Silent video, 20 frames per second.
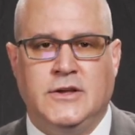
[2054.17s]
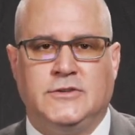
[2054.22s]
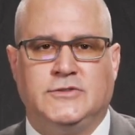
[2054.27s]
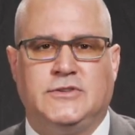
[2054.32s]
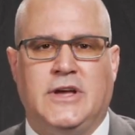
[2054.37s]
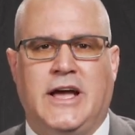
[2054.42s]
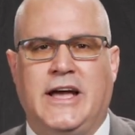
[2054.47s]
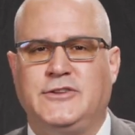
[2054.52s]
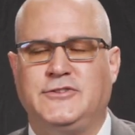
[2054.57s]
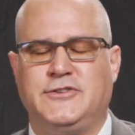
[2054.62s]

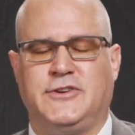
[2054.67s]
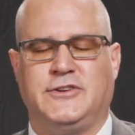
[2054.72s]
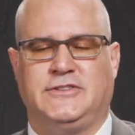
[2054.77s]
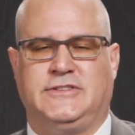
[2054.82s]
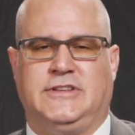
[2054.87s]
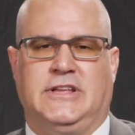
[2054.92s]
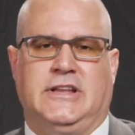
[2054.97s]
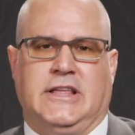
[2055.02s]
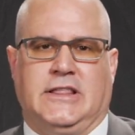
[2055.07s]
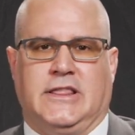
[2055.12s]
So as you're
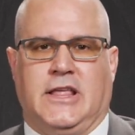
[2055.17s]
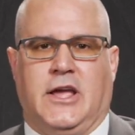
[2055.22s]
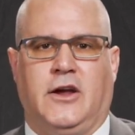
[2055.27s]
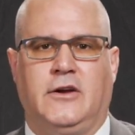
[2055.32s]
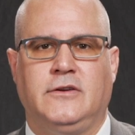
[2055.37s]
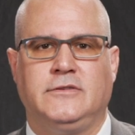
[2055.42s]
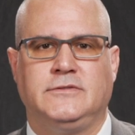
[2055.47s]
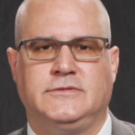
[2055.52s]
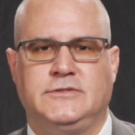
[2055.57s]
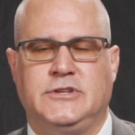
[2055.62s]
sitting
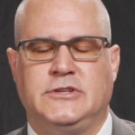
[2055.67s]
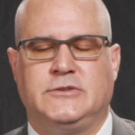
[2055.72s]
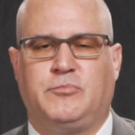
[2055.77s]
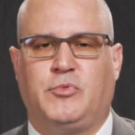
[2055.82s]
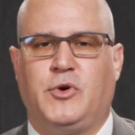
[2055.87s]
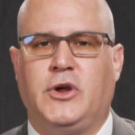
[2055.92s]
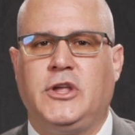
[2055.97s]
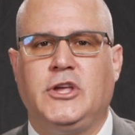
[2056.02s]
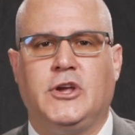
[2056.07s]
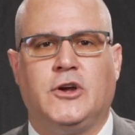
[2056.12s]
there, just
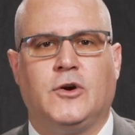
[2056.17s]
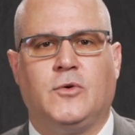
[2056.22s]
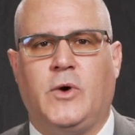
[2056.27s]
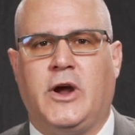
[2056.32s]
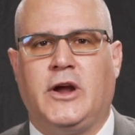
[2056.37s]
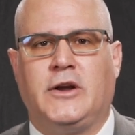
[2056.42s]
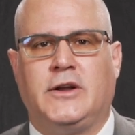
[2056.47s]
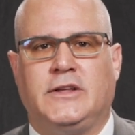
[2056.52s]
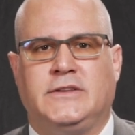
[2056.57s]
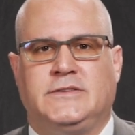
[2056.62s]
bring your
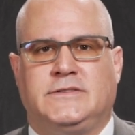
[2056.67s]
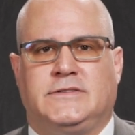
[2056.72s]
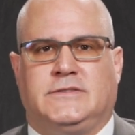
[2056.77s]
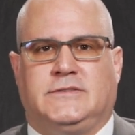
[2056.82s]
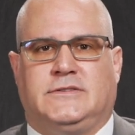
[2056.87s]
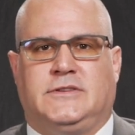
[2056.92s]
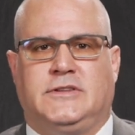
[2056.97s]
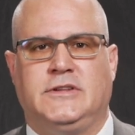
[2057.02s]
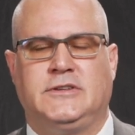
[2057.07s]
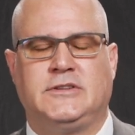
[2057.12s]

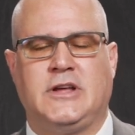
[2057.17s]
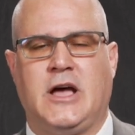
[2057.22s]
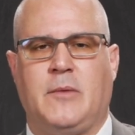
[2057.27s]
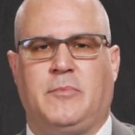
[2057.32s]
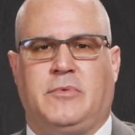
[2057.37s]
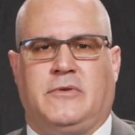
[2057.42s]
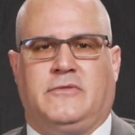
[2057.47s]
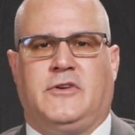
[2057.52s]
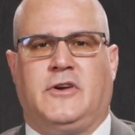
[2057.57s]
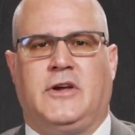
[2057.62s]
awareness to the
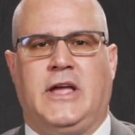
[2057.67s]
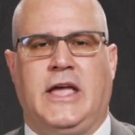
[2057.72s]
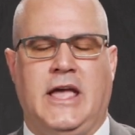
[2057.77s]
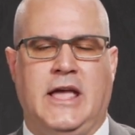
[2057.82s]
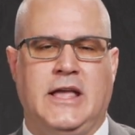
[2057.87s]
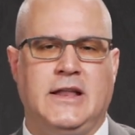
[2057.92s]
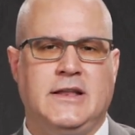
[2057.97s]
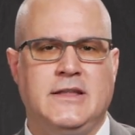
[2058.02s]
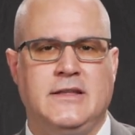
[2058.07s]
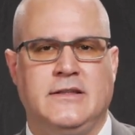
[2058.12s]
top of your
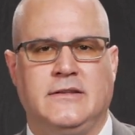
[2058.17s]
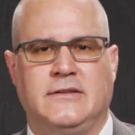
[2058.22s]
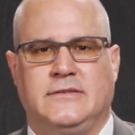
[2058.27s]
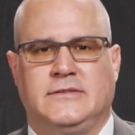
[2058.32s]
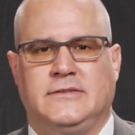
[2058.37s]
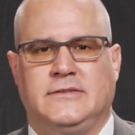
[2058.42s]
head